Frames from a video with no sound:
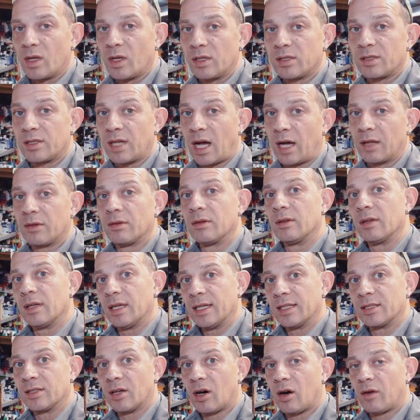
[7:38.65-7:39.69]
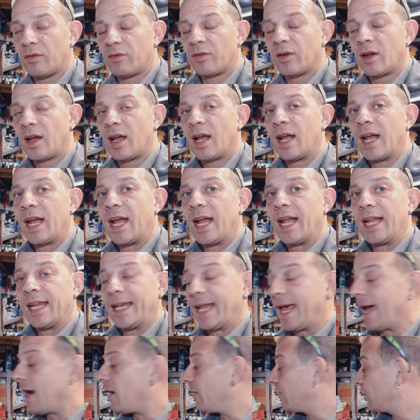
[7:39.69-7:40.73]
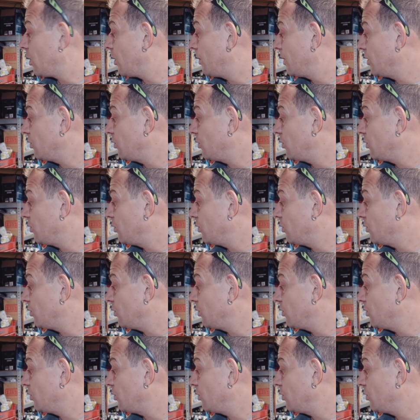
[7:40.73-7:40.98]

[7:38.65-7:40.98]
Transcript: It's done, it's off. Now I've got